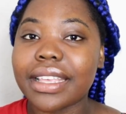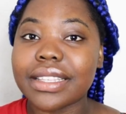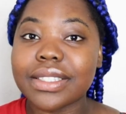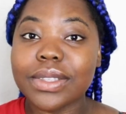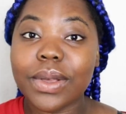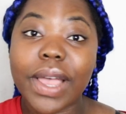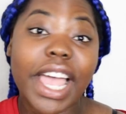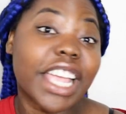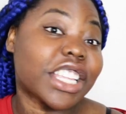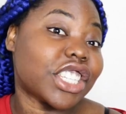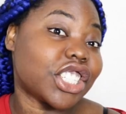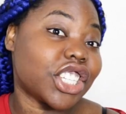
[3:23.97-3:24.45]
So
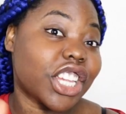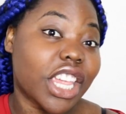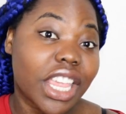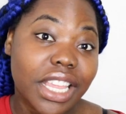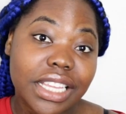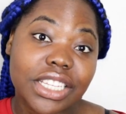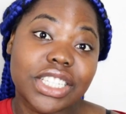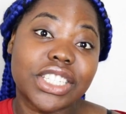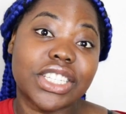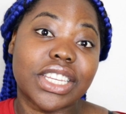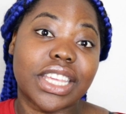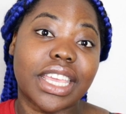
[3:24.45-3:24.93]
I
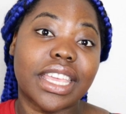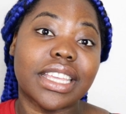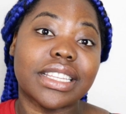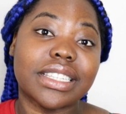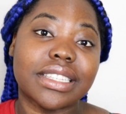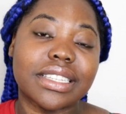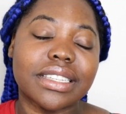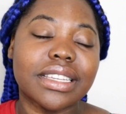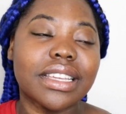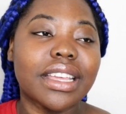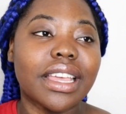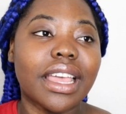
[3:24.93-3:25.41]
changed
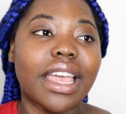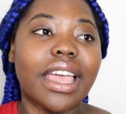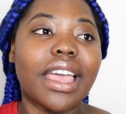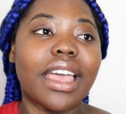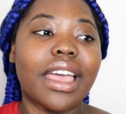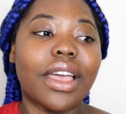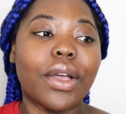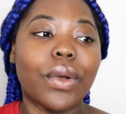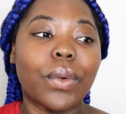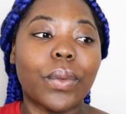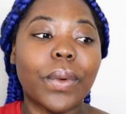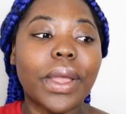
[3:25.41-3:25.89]
it
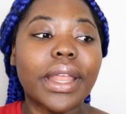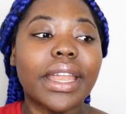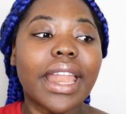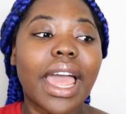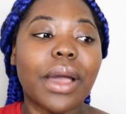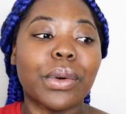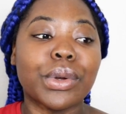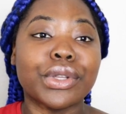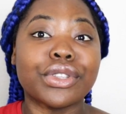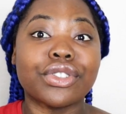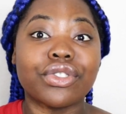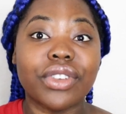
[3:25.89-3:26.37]
when I
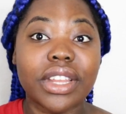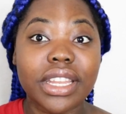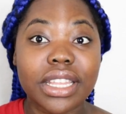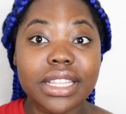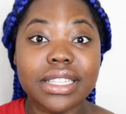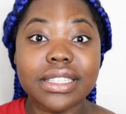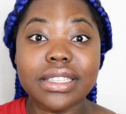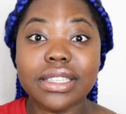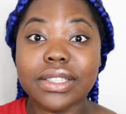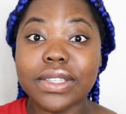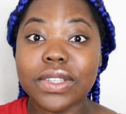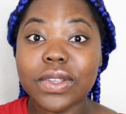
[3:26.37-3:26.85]
was ready
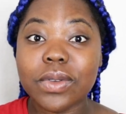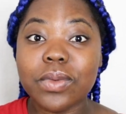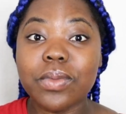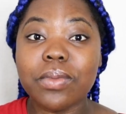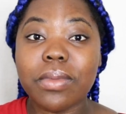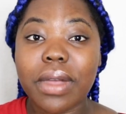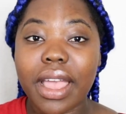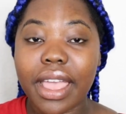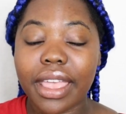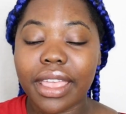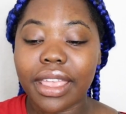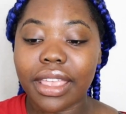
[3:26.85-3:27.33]
to do
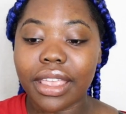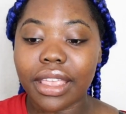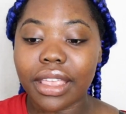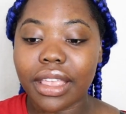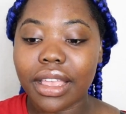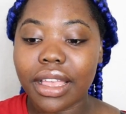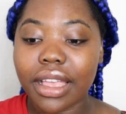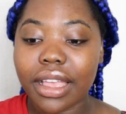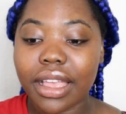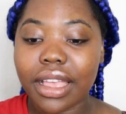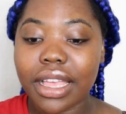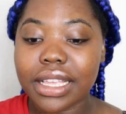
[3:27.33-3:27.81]
my
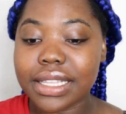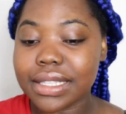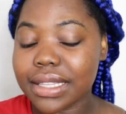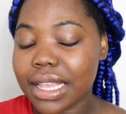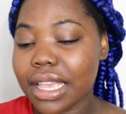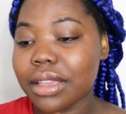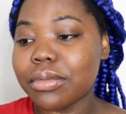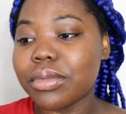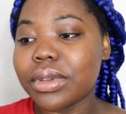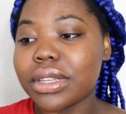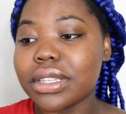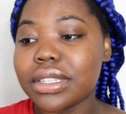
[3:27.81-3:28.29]

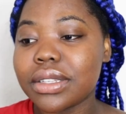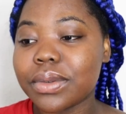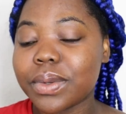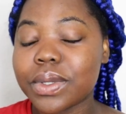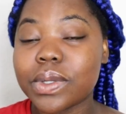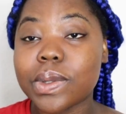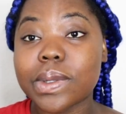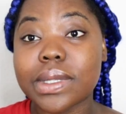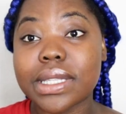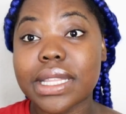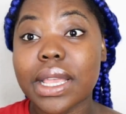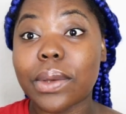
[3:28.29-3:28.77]
assignment, which
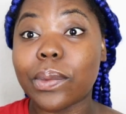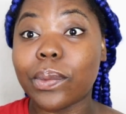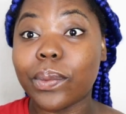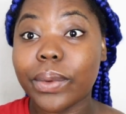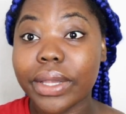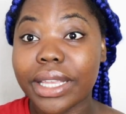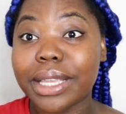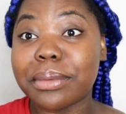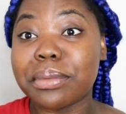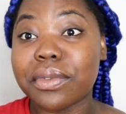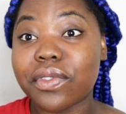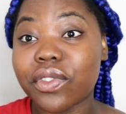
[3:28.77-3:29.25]
was a
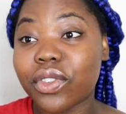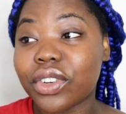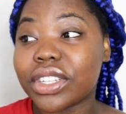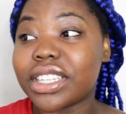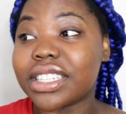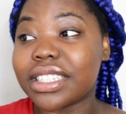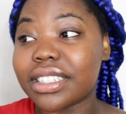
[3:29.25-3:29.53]
week before the